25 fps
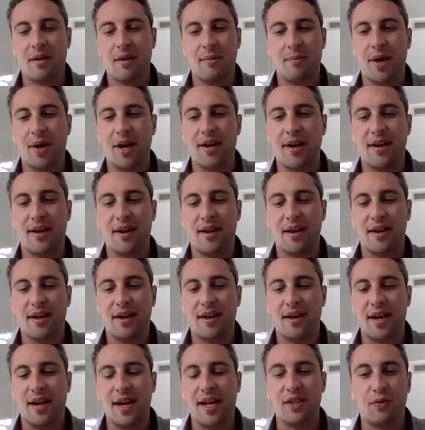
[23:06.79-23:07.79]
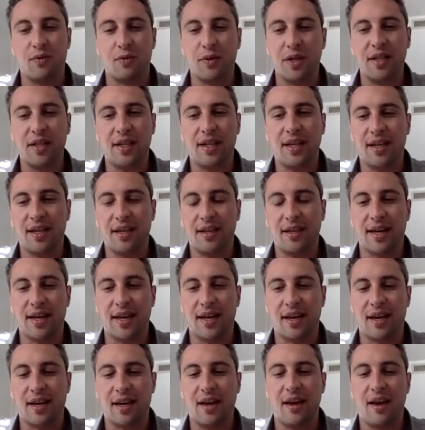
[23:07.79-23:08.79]
but it's really
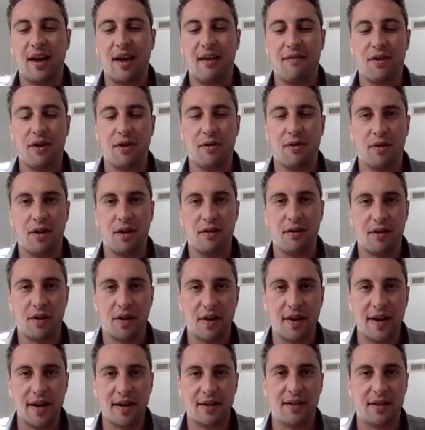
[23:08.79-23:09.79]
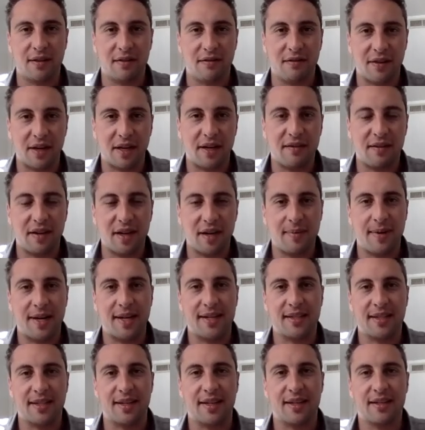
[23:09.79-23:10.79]
like if you if you go down to the very very
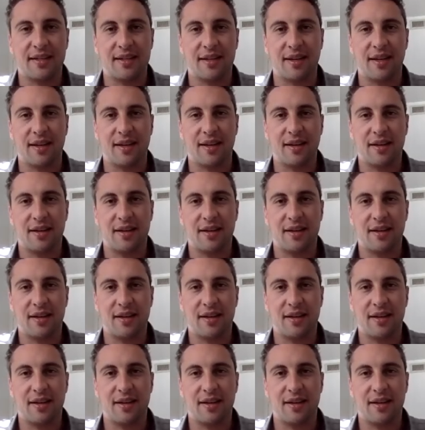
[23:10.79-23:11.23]
basics like